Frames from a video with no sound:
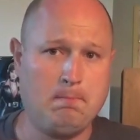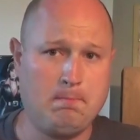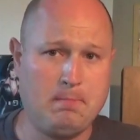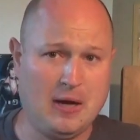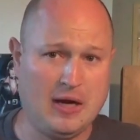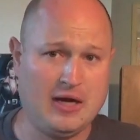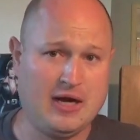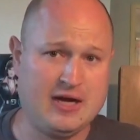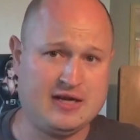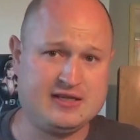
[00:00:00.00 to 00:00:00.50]

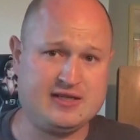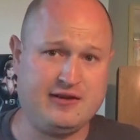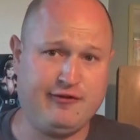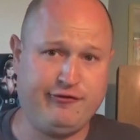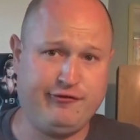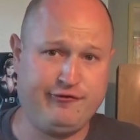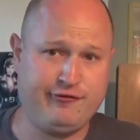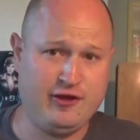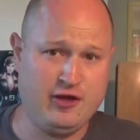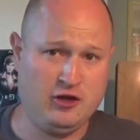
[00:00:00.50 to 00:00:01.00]
but as a
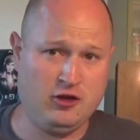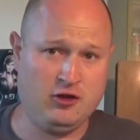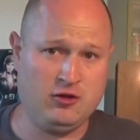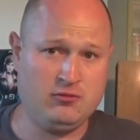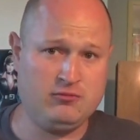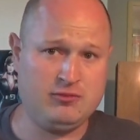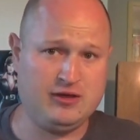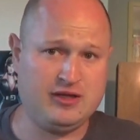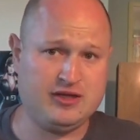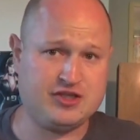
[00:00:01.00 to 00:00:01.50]

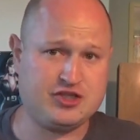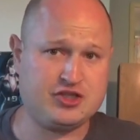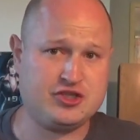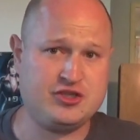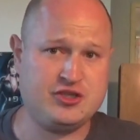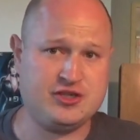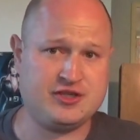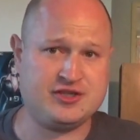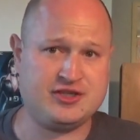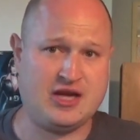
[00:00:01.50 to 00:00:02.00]
film, it's
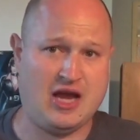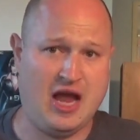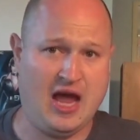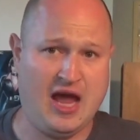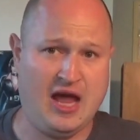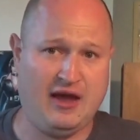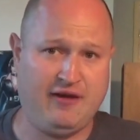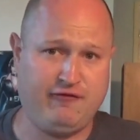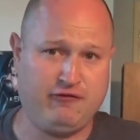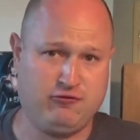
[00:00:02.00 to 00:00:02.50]
just
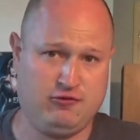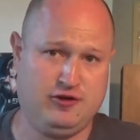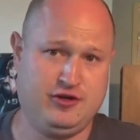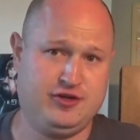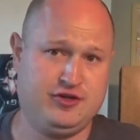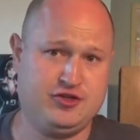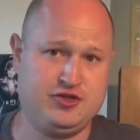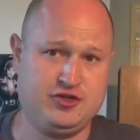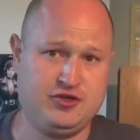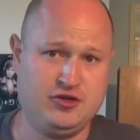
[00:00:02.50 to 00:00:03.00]

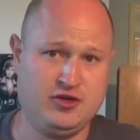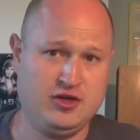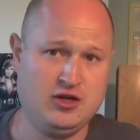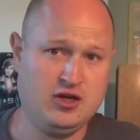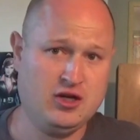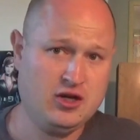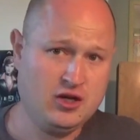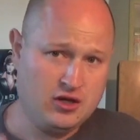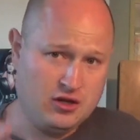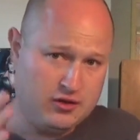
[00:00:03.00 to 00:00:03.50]
average.
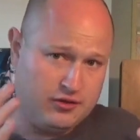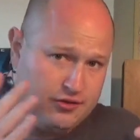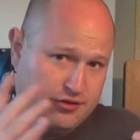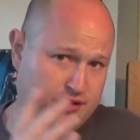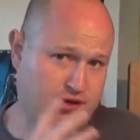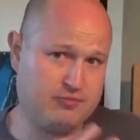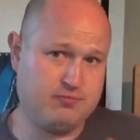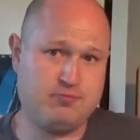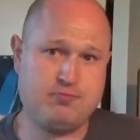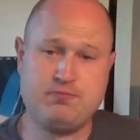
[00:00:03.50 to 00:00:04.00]

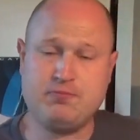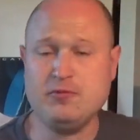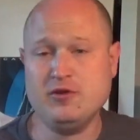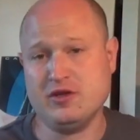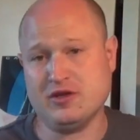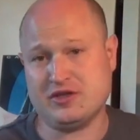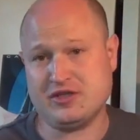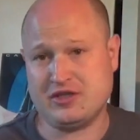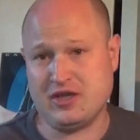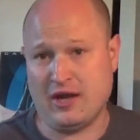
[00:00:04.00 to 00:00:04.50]

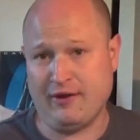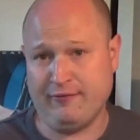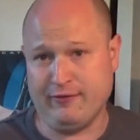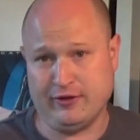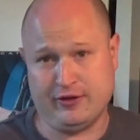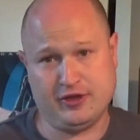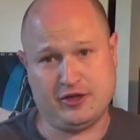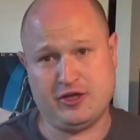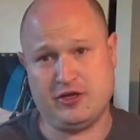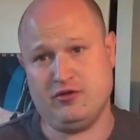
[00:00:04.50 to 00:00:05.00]
The stuff
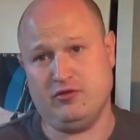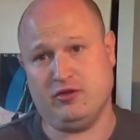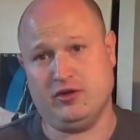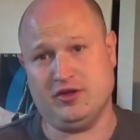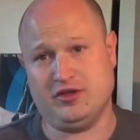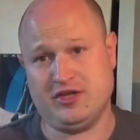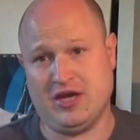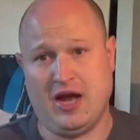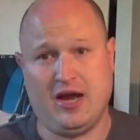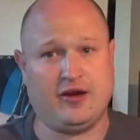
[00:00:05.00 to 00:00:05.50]
with the cute
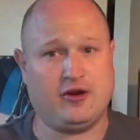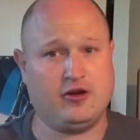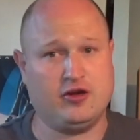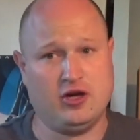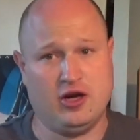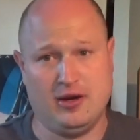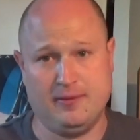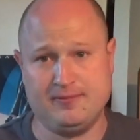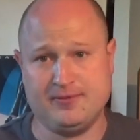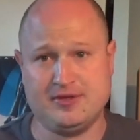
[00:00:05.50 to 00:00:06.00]
little tiger
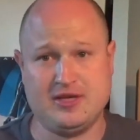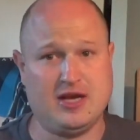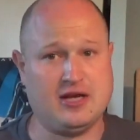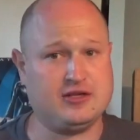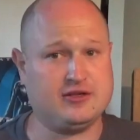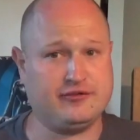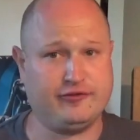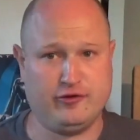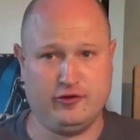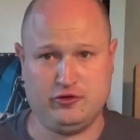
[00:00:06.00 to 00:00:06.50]
cubs,
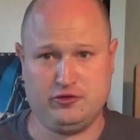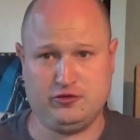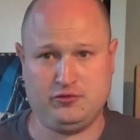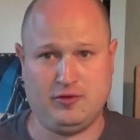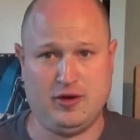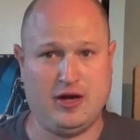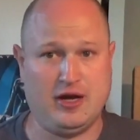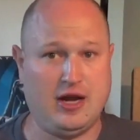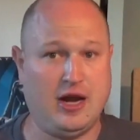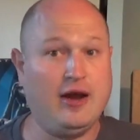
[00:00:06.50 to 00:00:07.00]
that's first
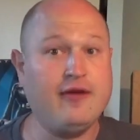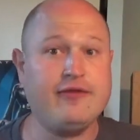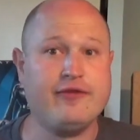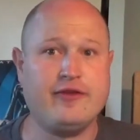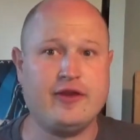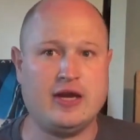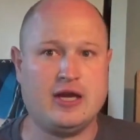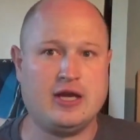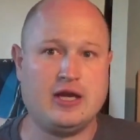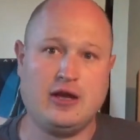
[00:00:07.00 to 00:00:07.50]
rate. I
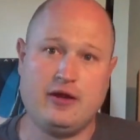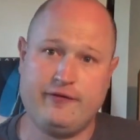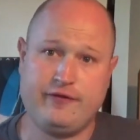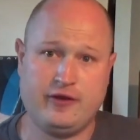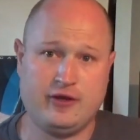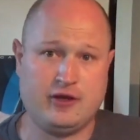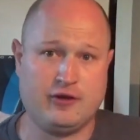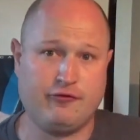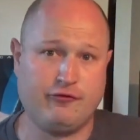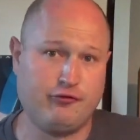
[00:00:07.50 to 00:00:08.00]
think a
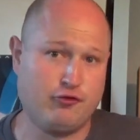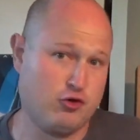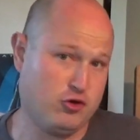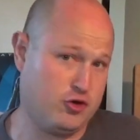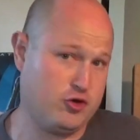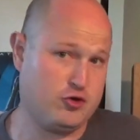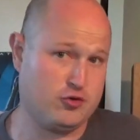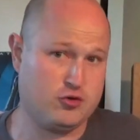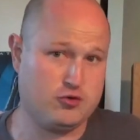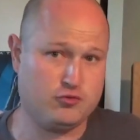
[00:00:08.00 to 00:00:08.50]

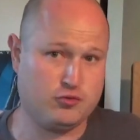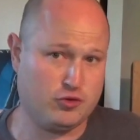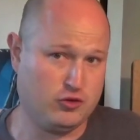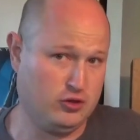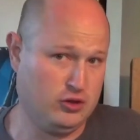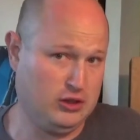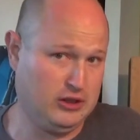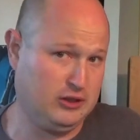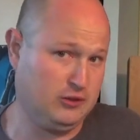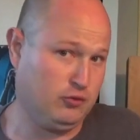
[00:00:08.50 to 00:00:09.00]
4-year-old
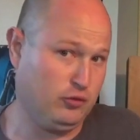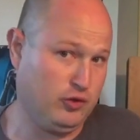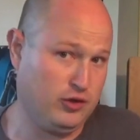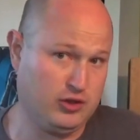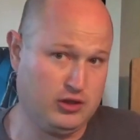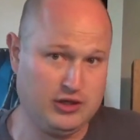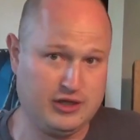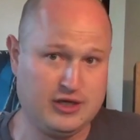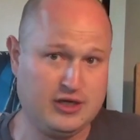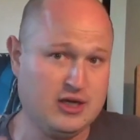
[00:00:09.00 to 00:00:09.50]
will
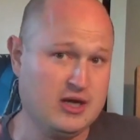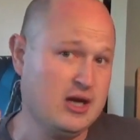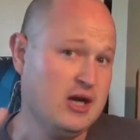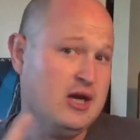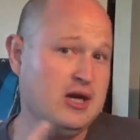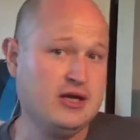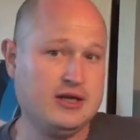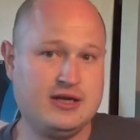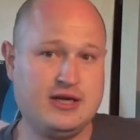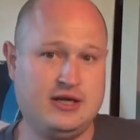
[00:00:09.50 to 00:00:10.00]
really
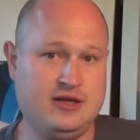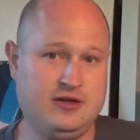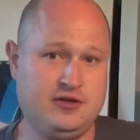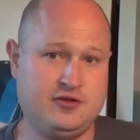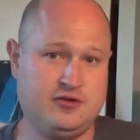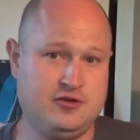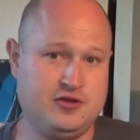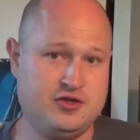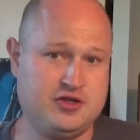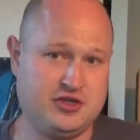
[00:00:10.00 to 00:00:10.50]
get
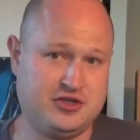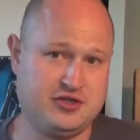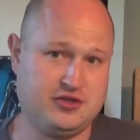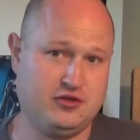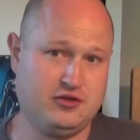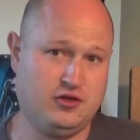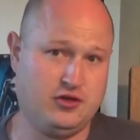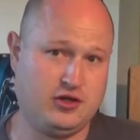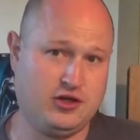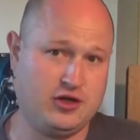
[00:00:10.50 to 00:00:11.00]
into it just
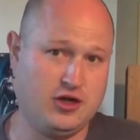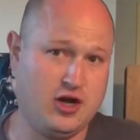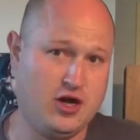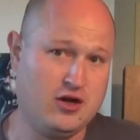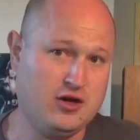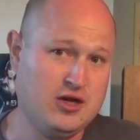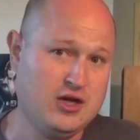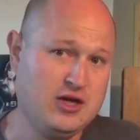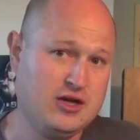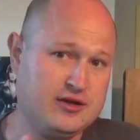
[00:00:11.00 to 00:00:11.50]
to look at
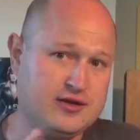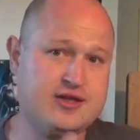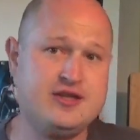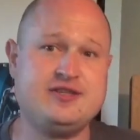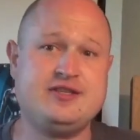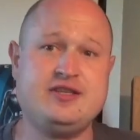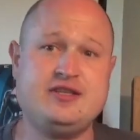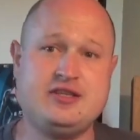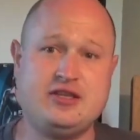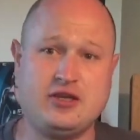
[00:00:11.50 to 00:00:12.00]
all.
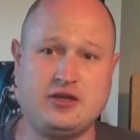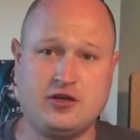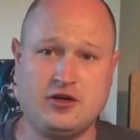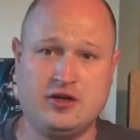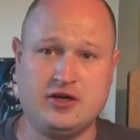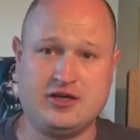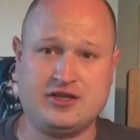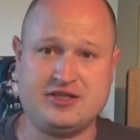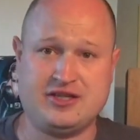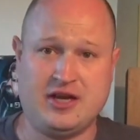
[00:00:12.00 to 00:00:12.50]
This is a good
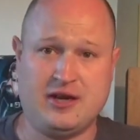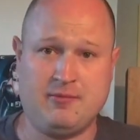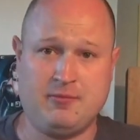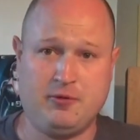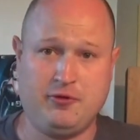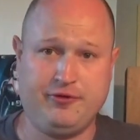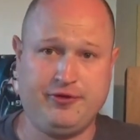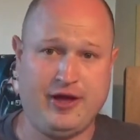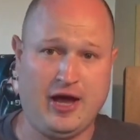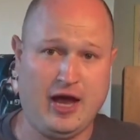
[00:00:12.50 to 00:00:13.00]

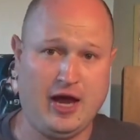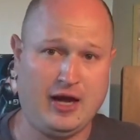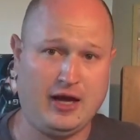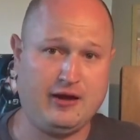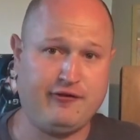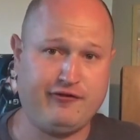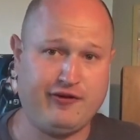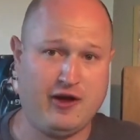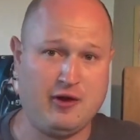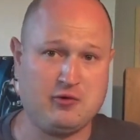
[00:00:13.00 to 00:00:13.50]
example that
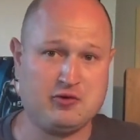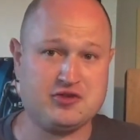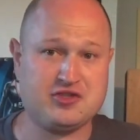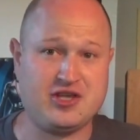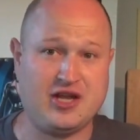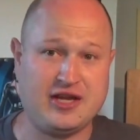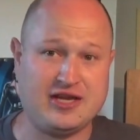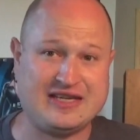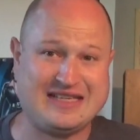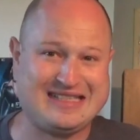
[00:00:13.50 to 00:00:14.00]
if I was
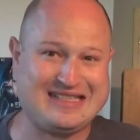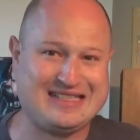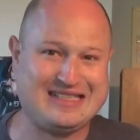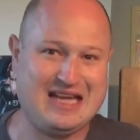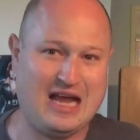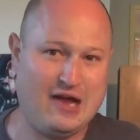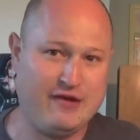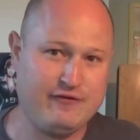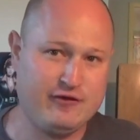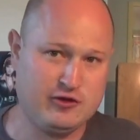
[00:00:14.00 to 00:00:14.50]
like
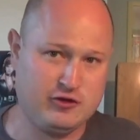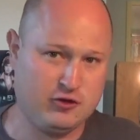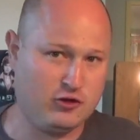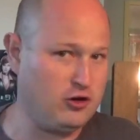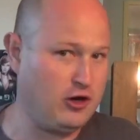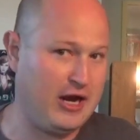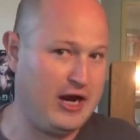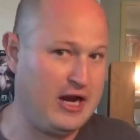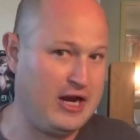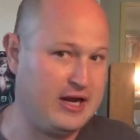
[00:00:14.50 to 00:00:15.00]
7
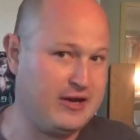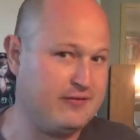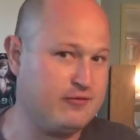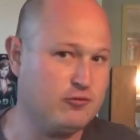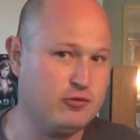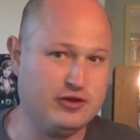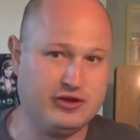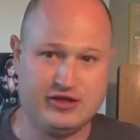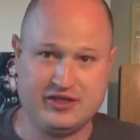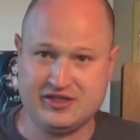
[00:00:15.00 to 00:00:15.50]
or 8
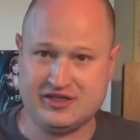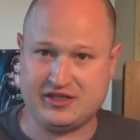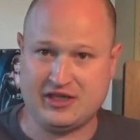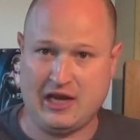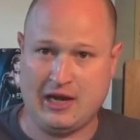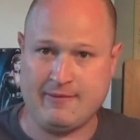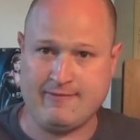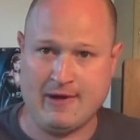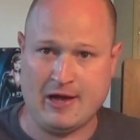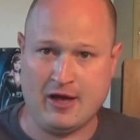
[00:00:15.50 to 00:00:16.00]
when this
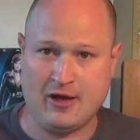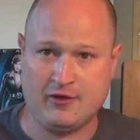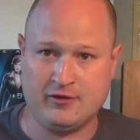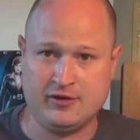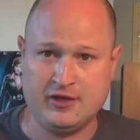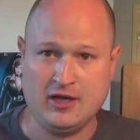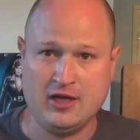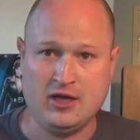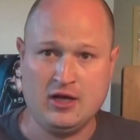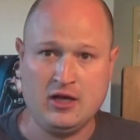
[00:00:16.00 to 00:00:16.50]
came
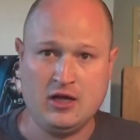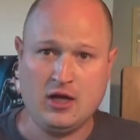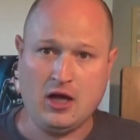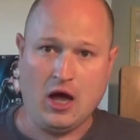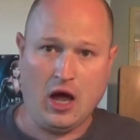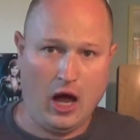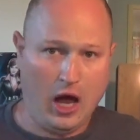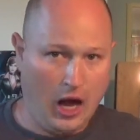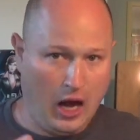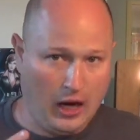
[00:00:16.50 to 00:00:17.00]
out,
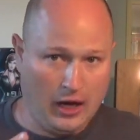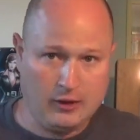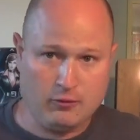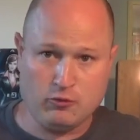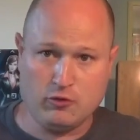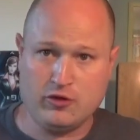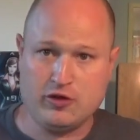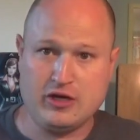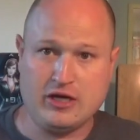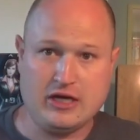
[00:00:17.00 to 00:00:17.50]
I
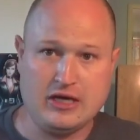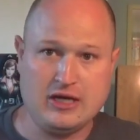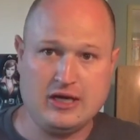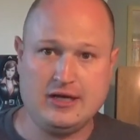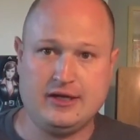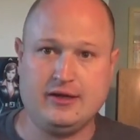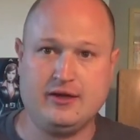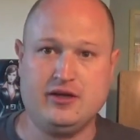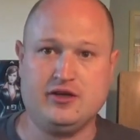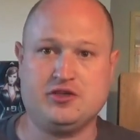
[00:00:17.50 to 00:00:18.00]
would
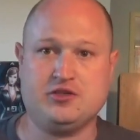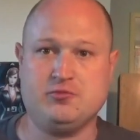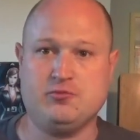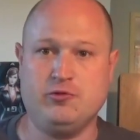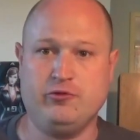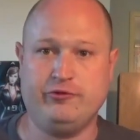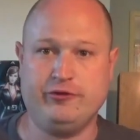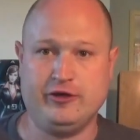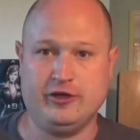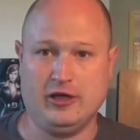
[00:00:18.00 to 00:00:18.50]
eat this
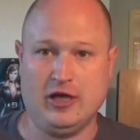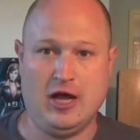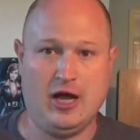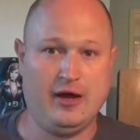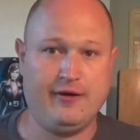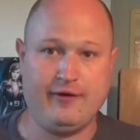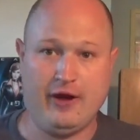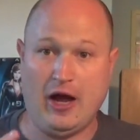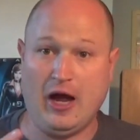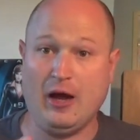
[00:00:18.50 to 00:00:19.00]
movie
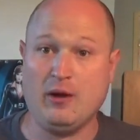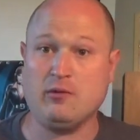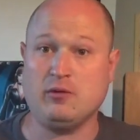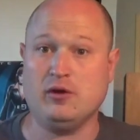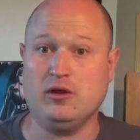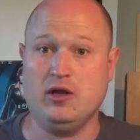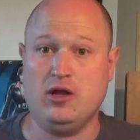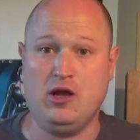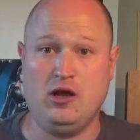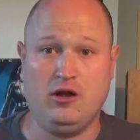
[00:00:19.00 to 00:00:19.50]
alive. I would
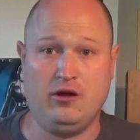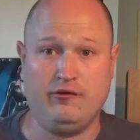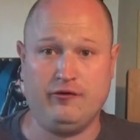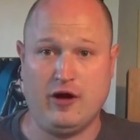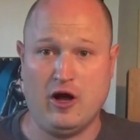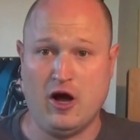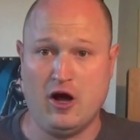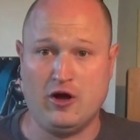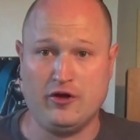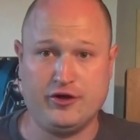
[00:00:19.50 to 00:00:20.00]
love
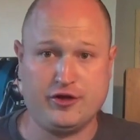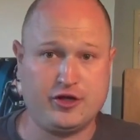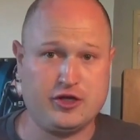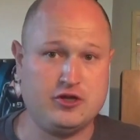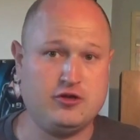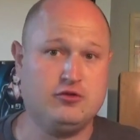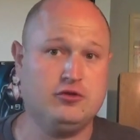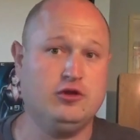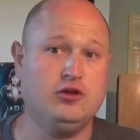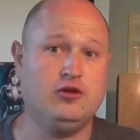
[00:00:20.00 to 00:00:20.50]
all the
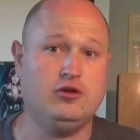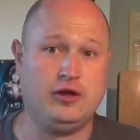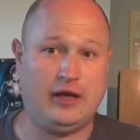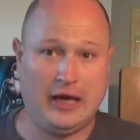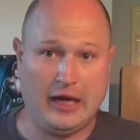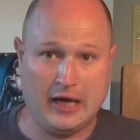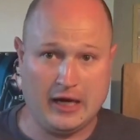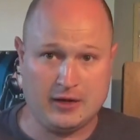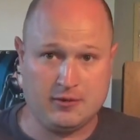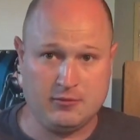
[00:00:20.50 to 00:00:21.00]
cute little
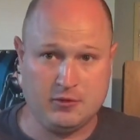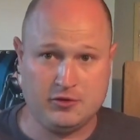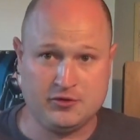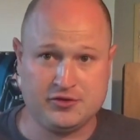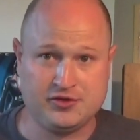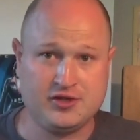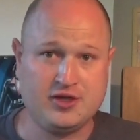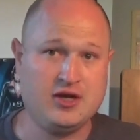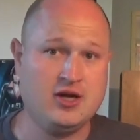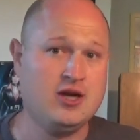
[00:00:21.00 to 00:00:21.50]

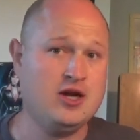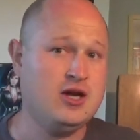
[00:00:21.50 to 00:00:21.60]
animals,